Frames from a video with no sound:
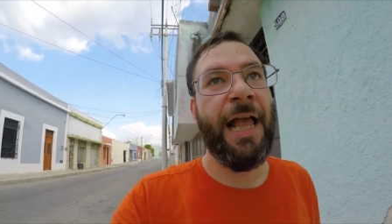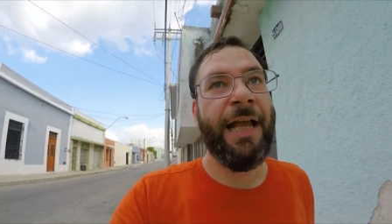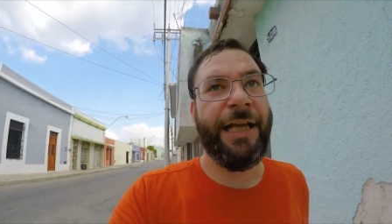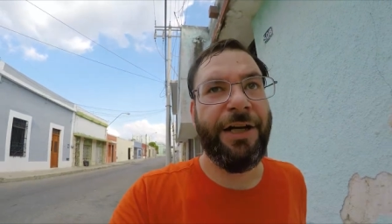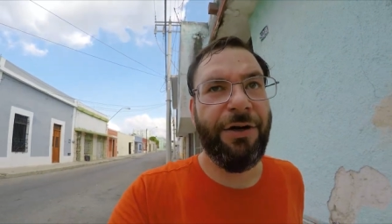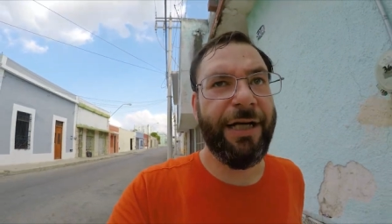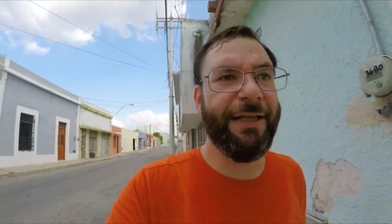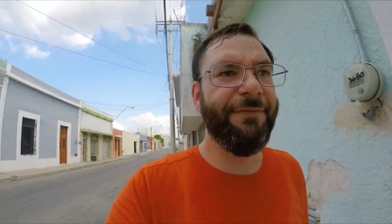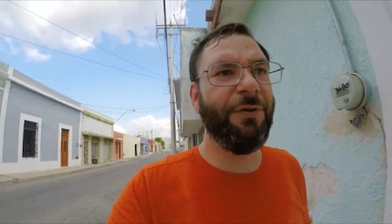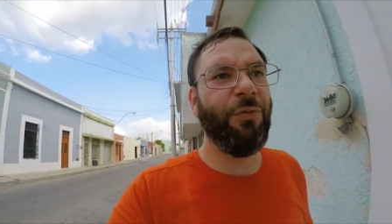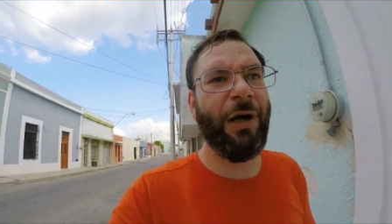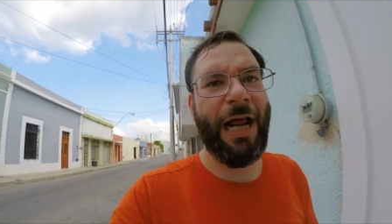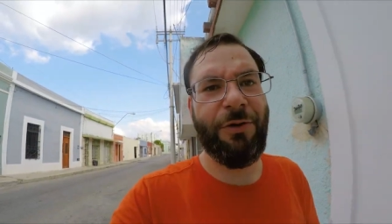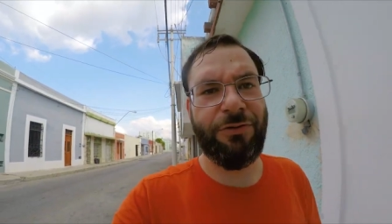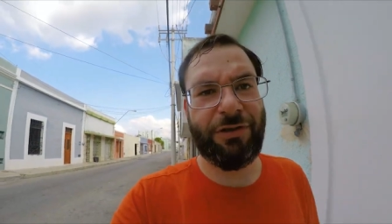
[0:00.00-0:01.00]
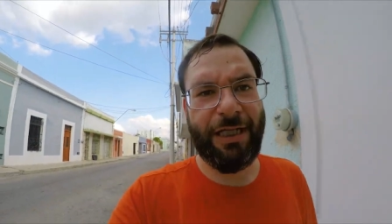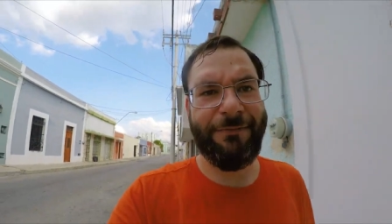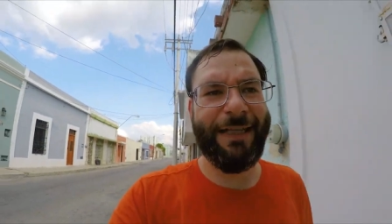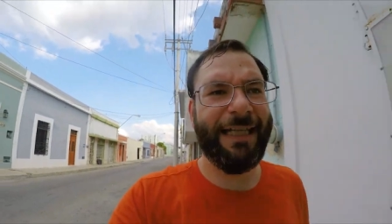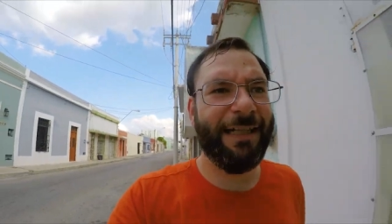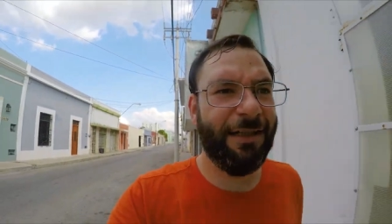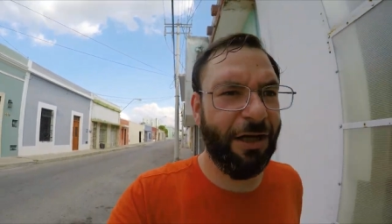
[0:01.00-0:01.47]
you know, even when I was
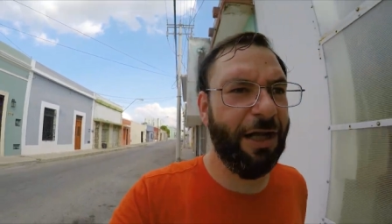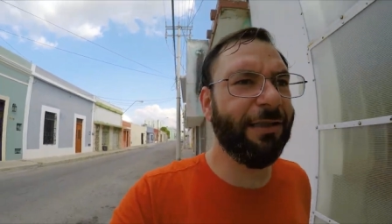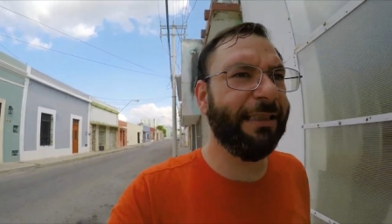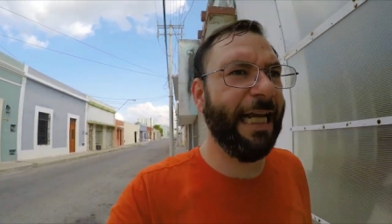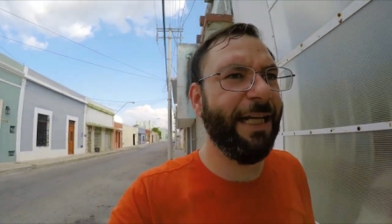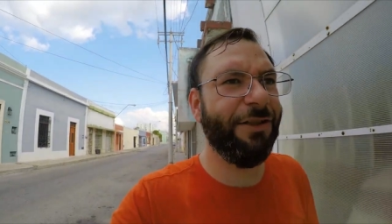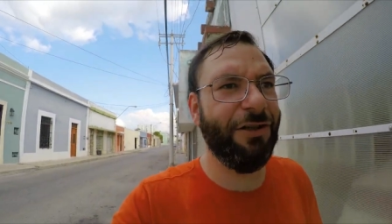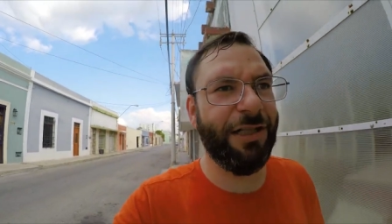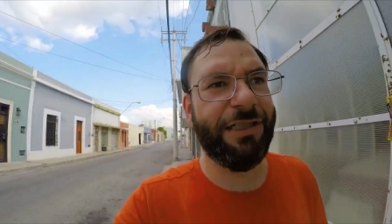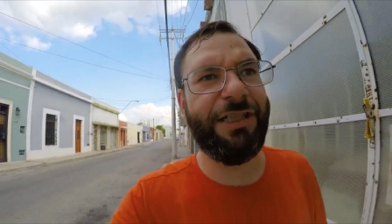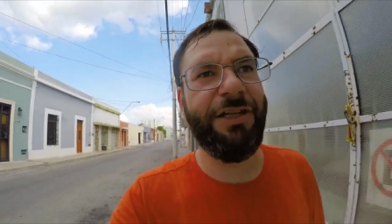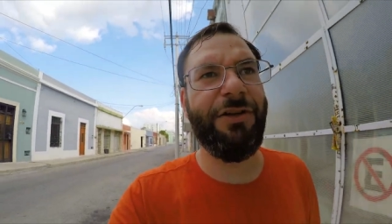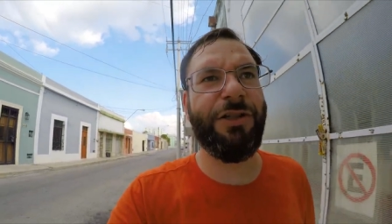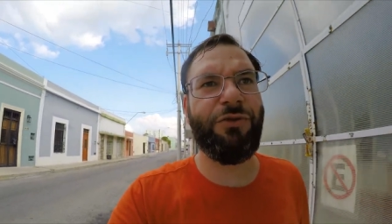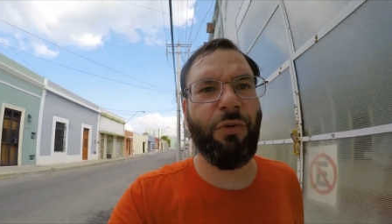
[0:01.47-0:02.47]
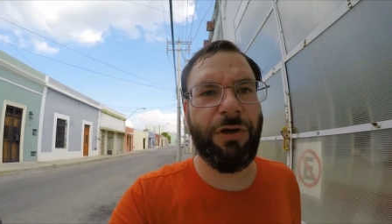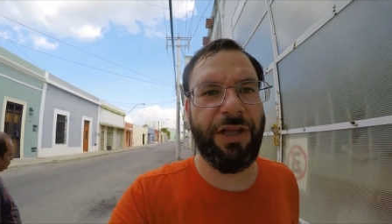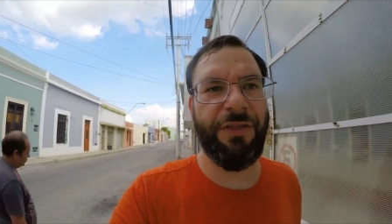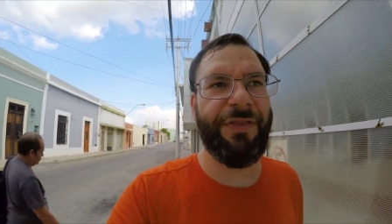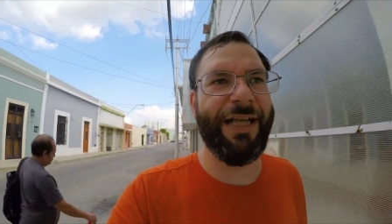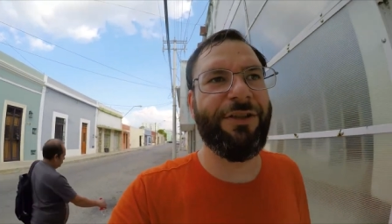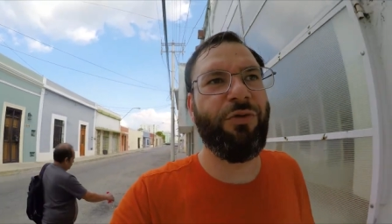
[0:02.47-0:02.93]
living in Los Angeles, you know, it's one of
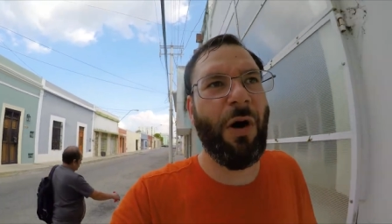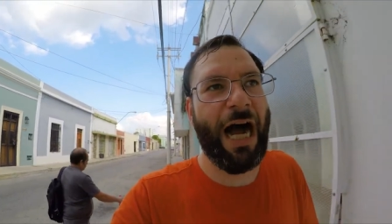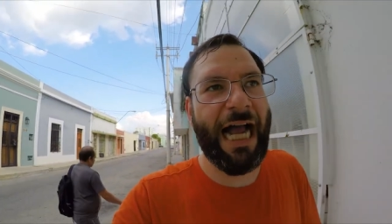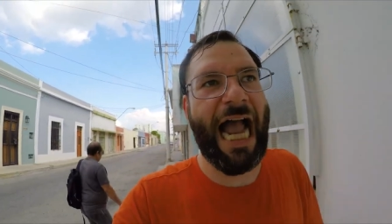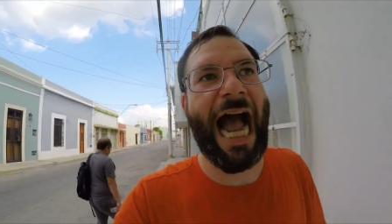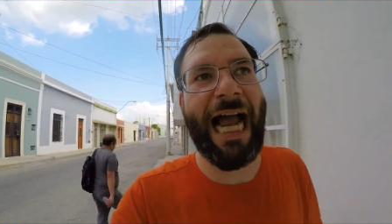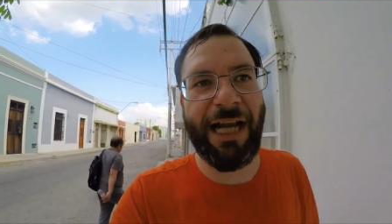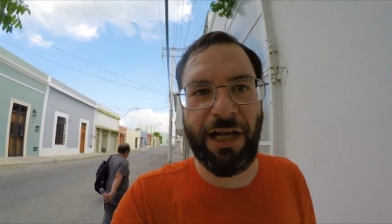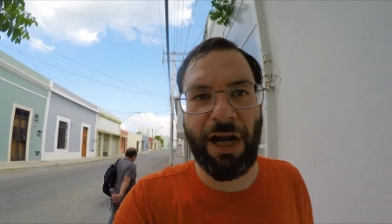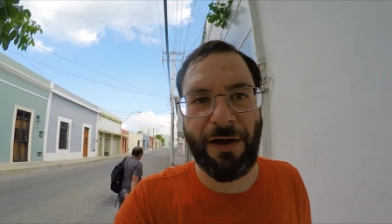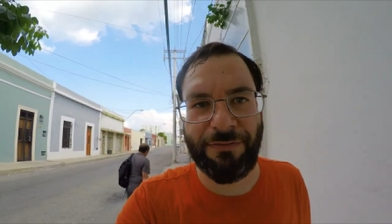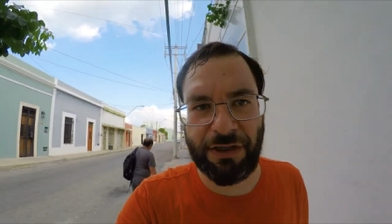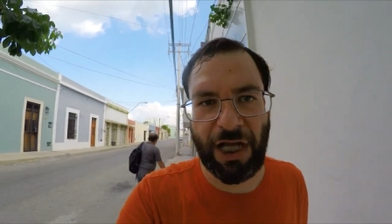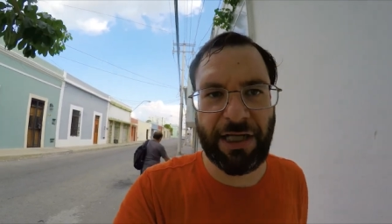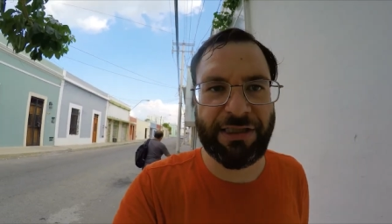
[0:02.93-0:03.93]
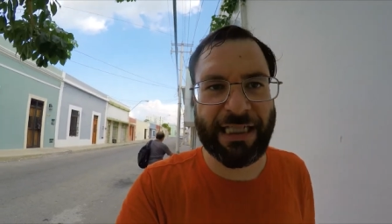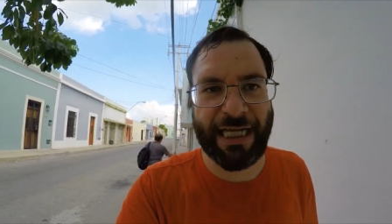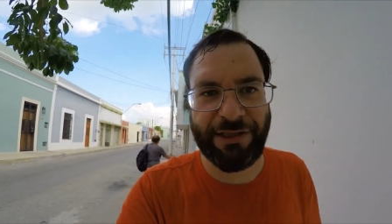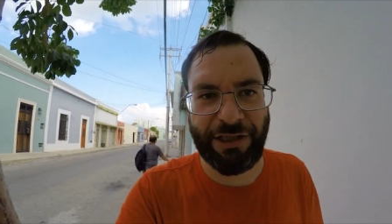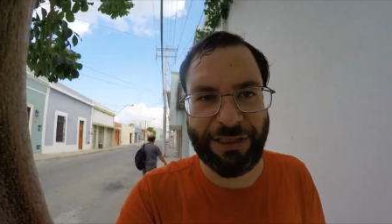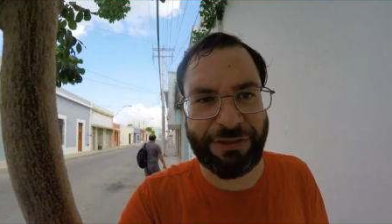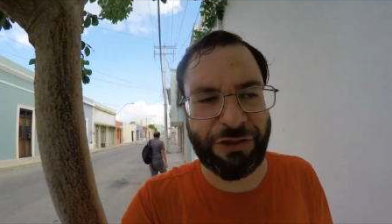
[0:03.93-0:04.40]
the things why I love Los
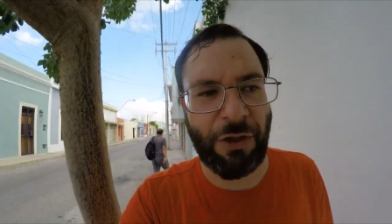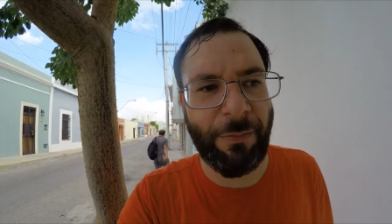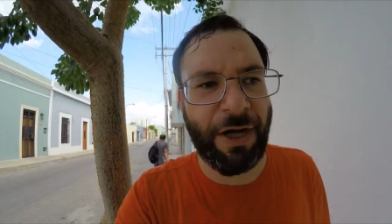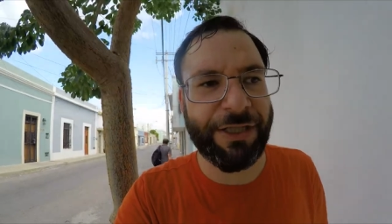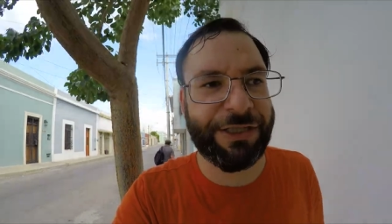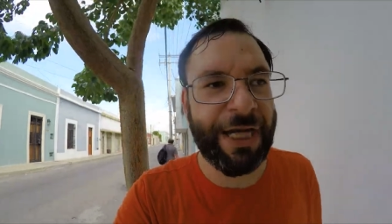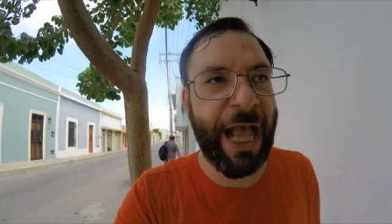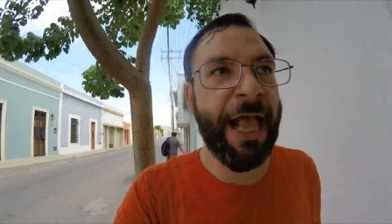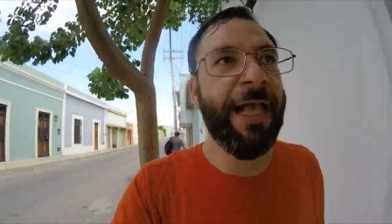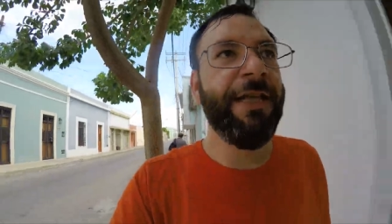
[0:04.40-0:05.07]
Angeles so much.